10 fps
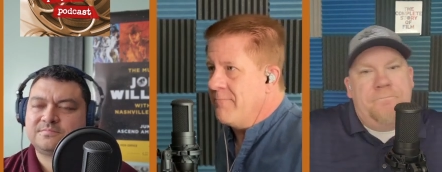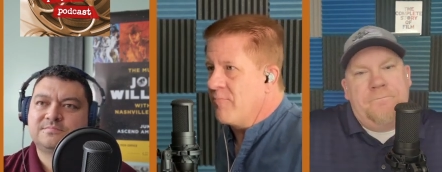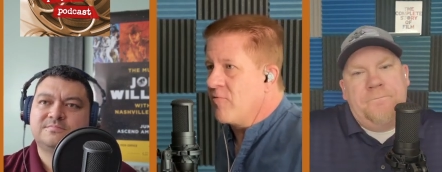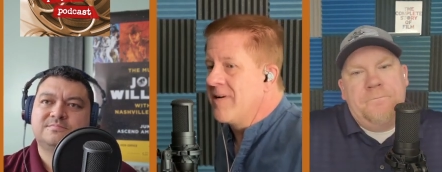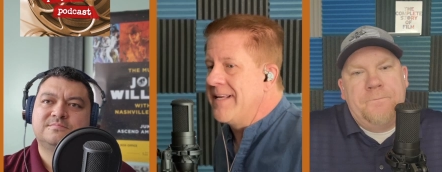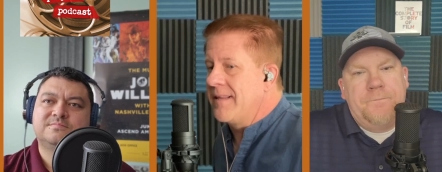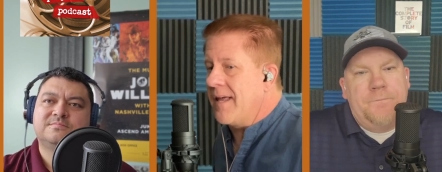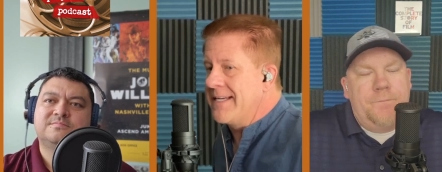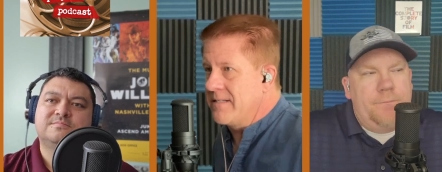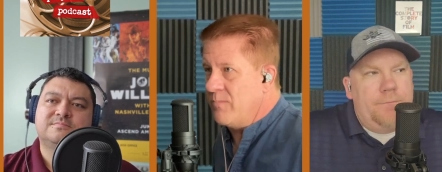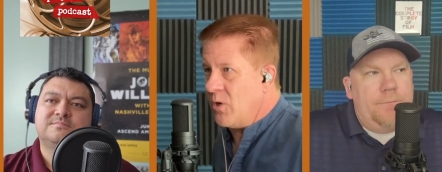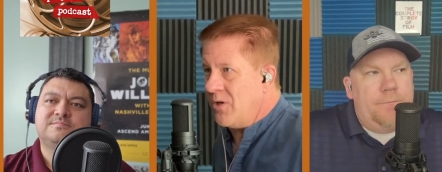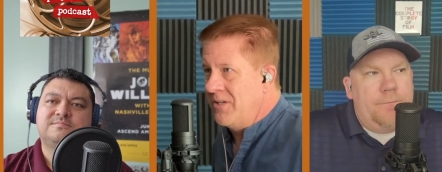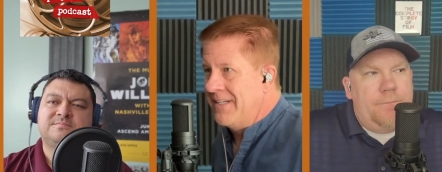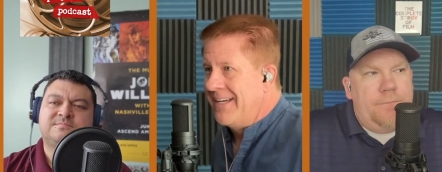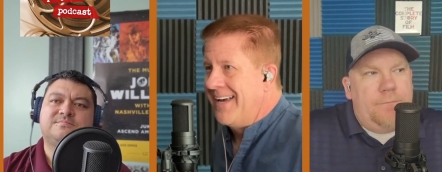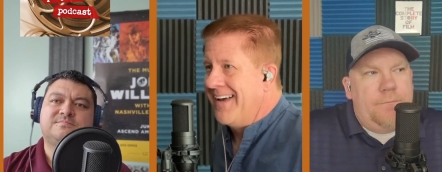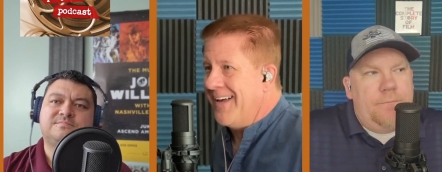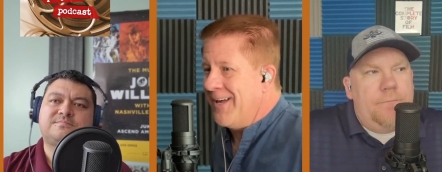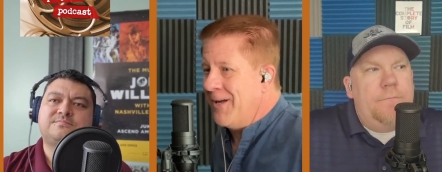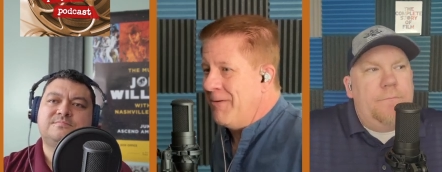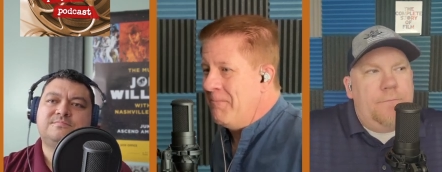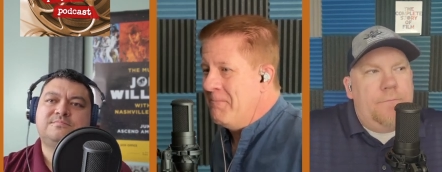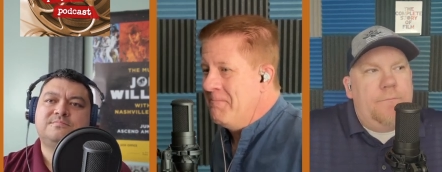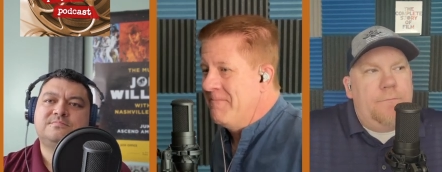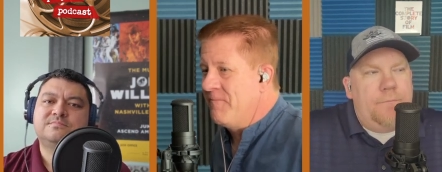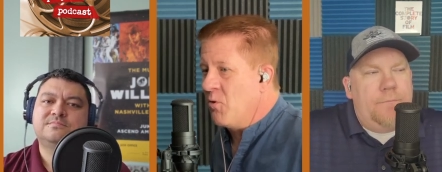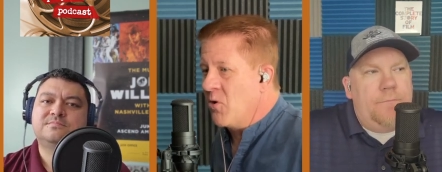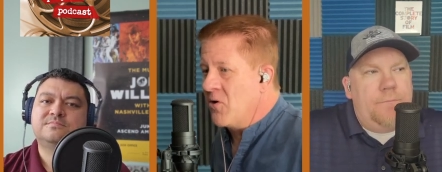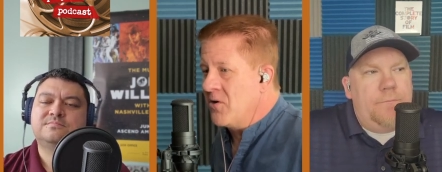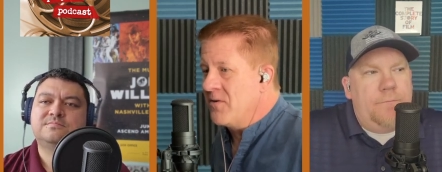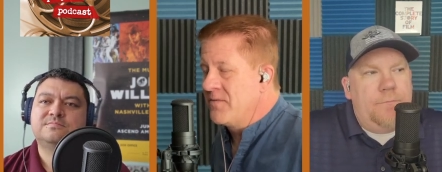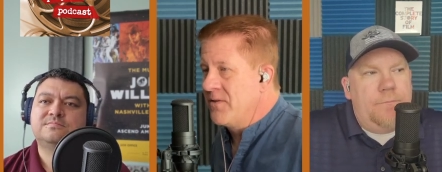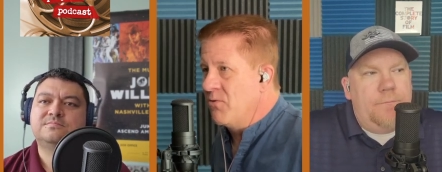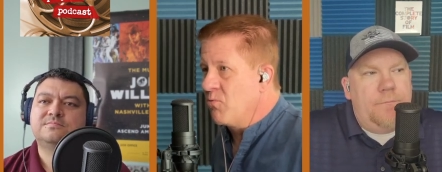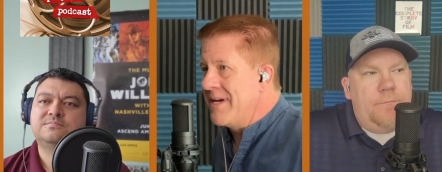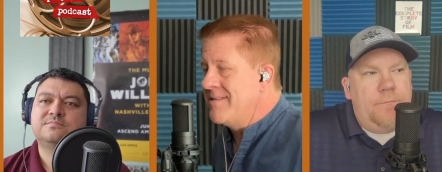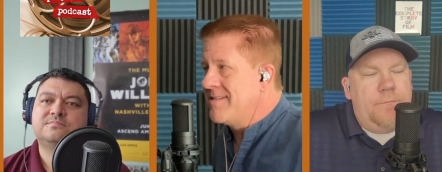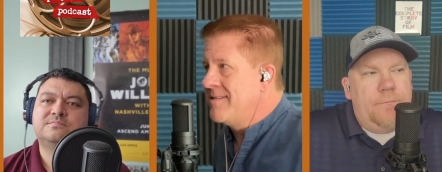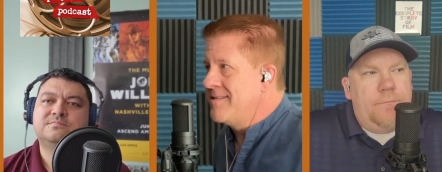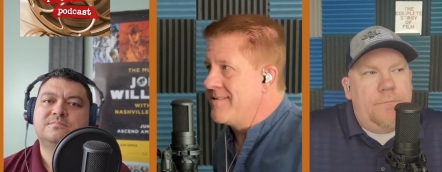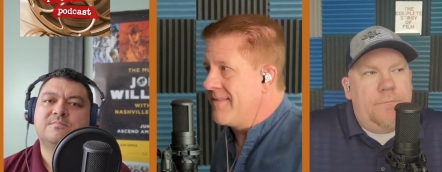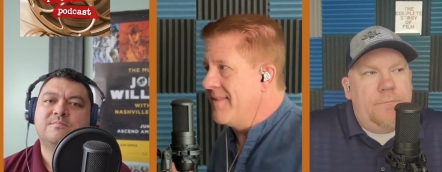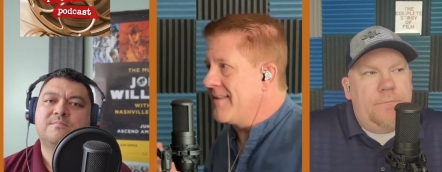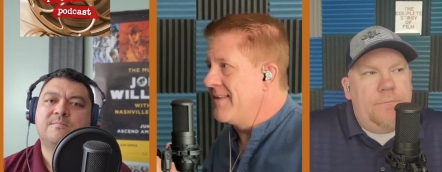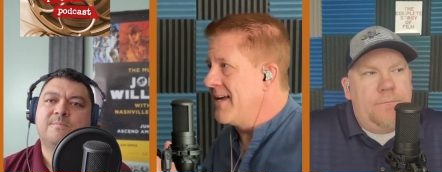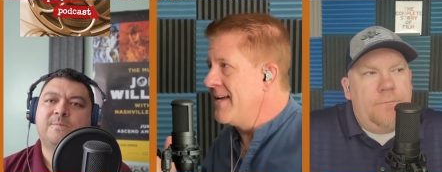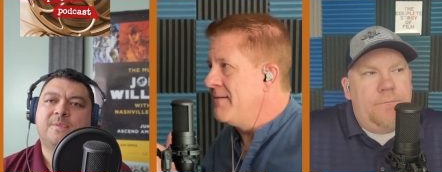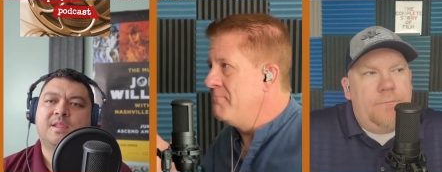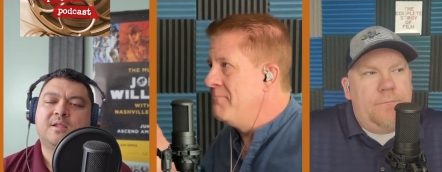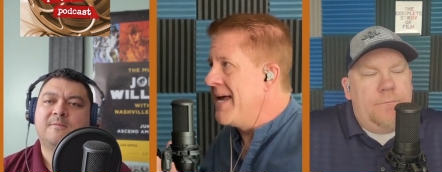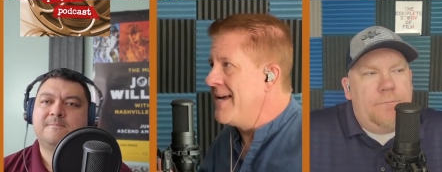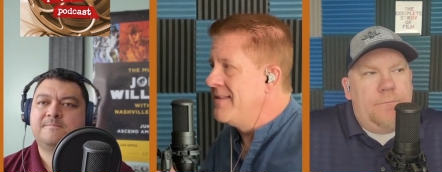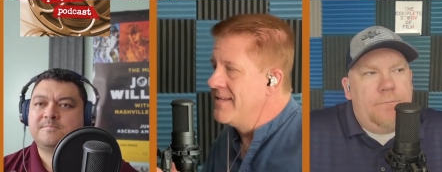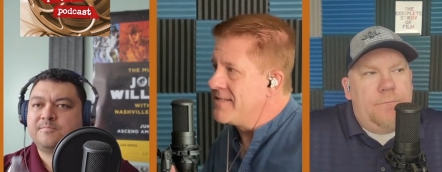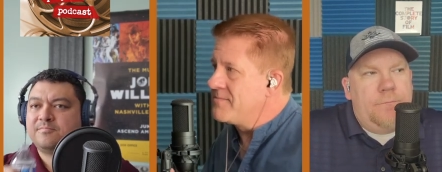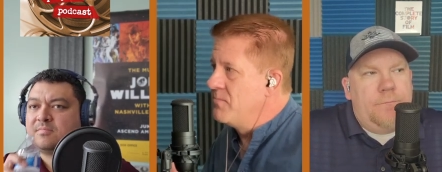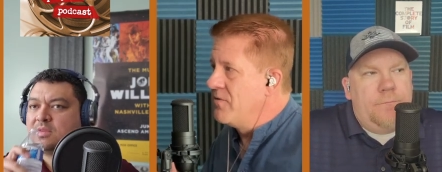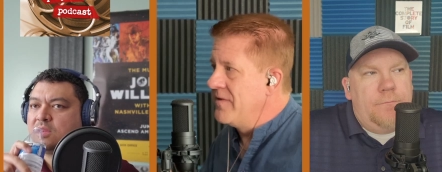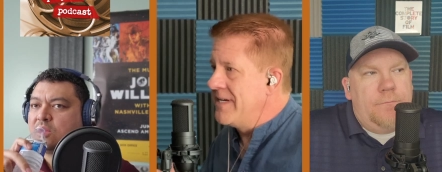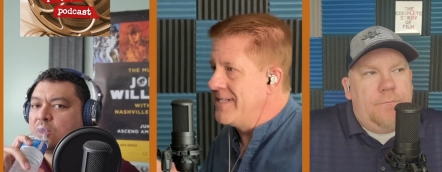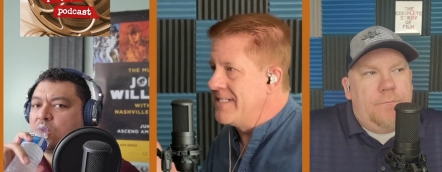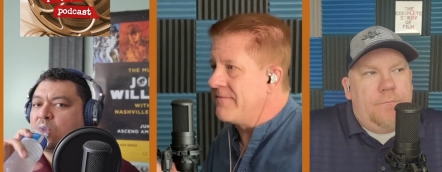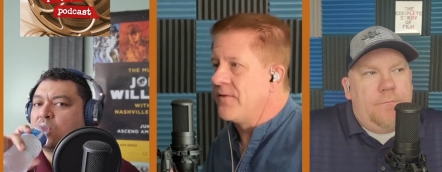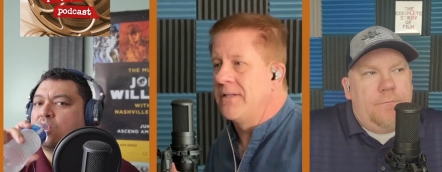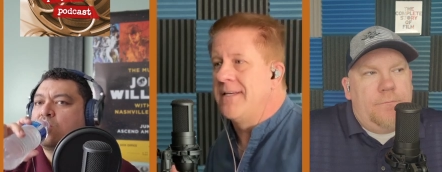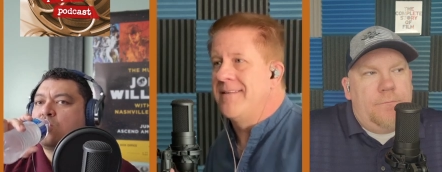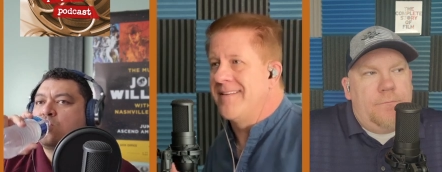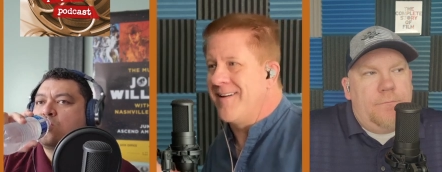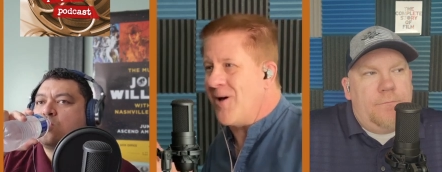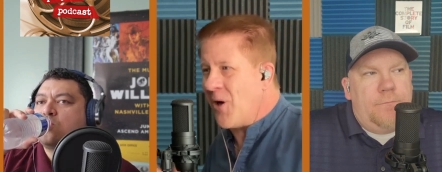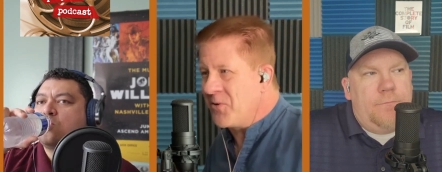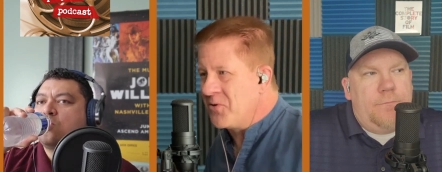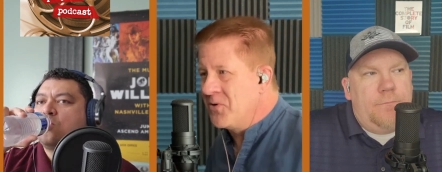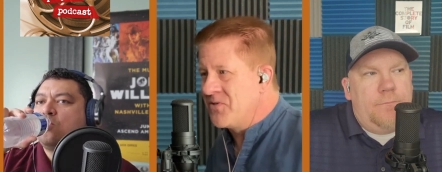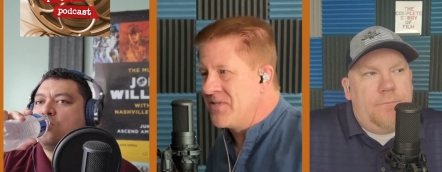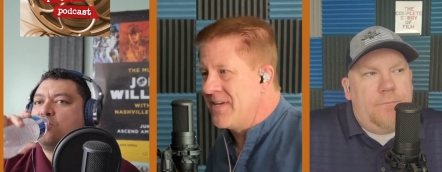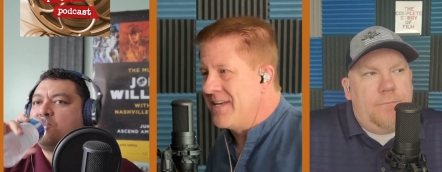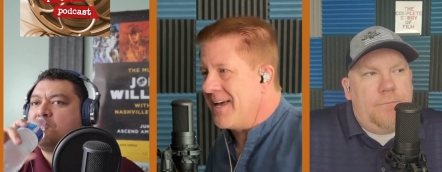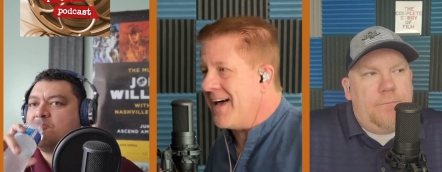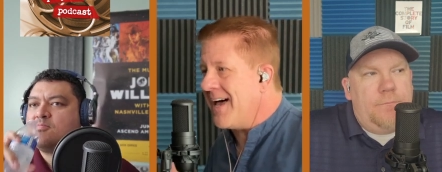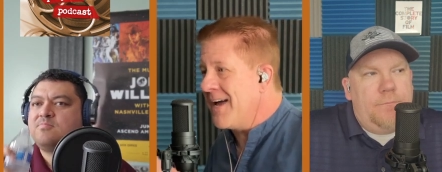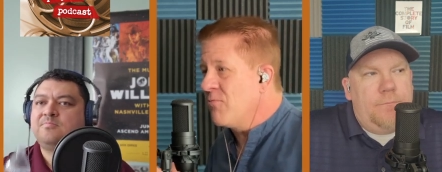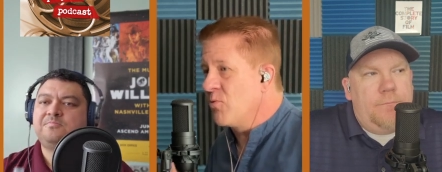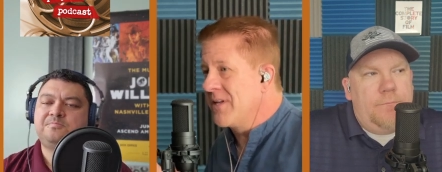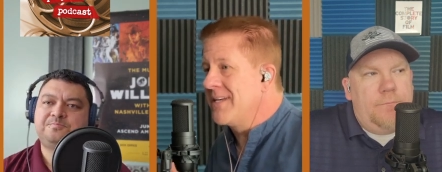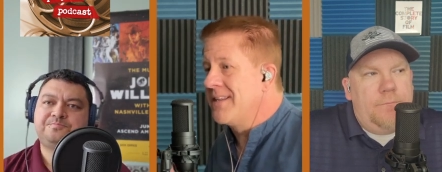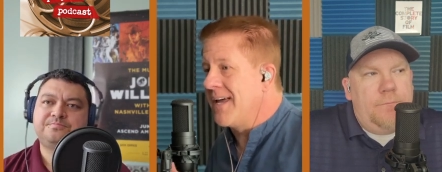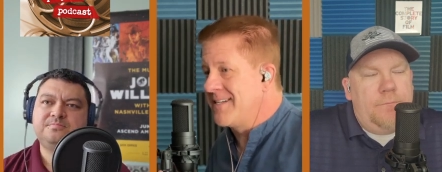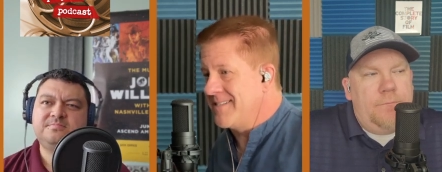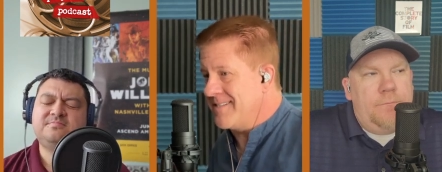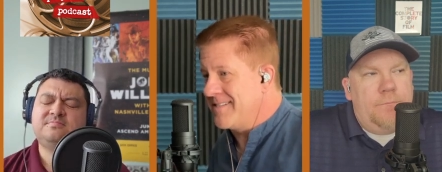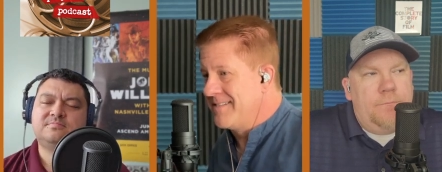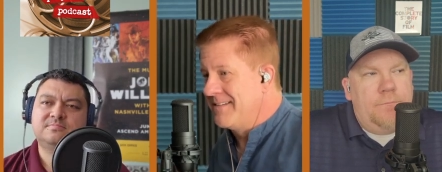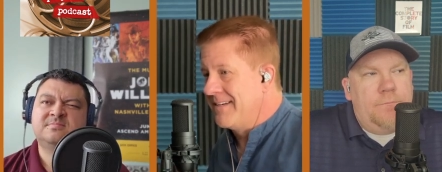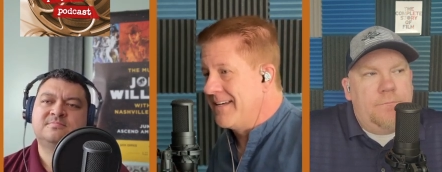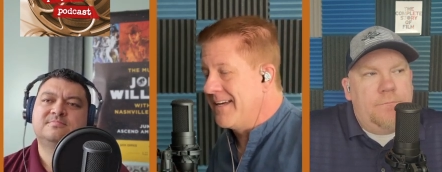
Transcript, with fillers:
Speaker 1: uh, pretty likable um, for the reasons that they made this movie differently than others. I really liked it.